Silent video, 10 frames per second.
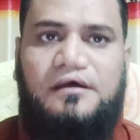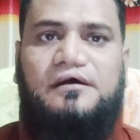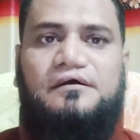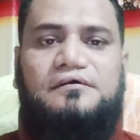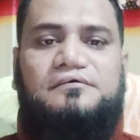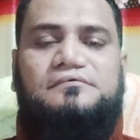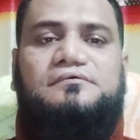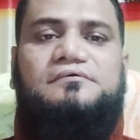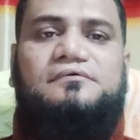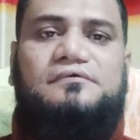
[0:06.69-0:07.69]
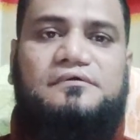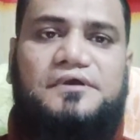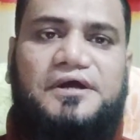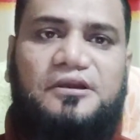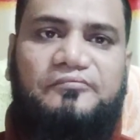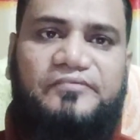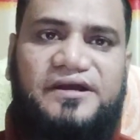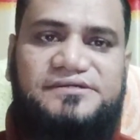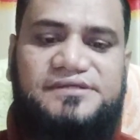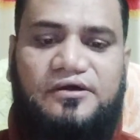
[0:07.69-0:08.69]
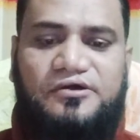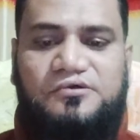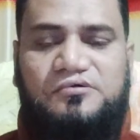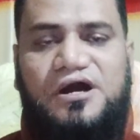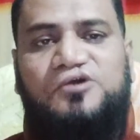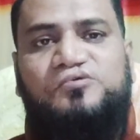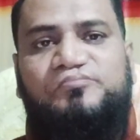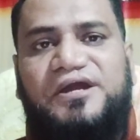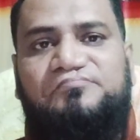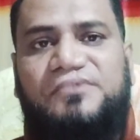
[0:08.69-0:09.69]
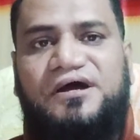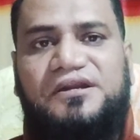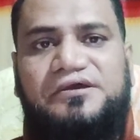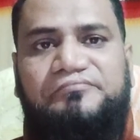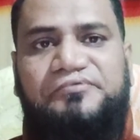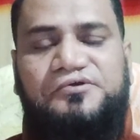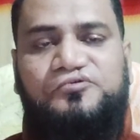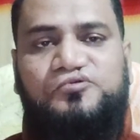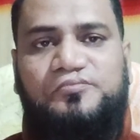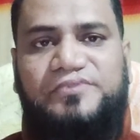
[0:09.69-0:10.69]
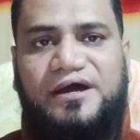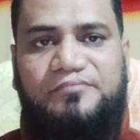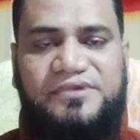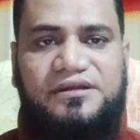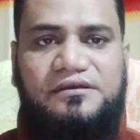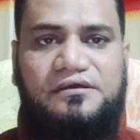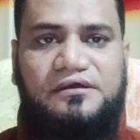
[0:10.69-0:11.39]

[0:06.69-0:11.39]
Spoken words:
Um, Hello friends. How are you? How to make money of YouTube thumbnail?